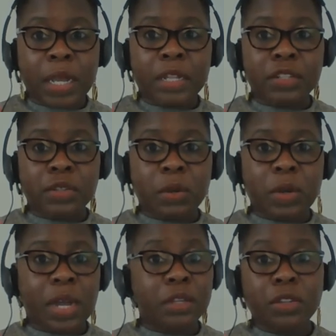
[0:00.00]
And so
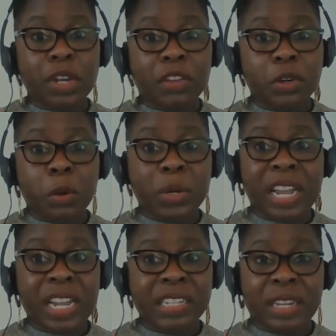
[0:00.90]
uh, you never know when
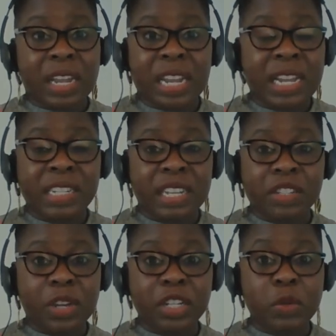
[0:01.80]
I, an idea is
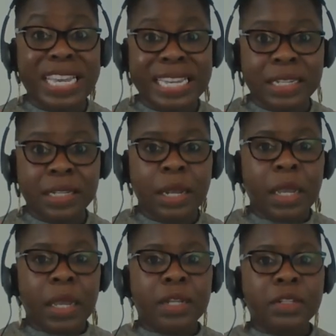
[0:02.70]
going to hit.
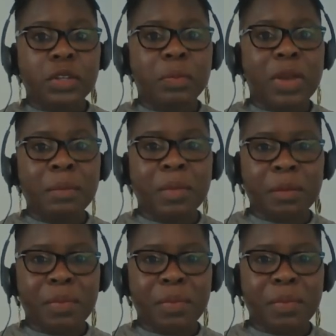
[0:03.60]
And so by my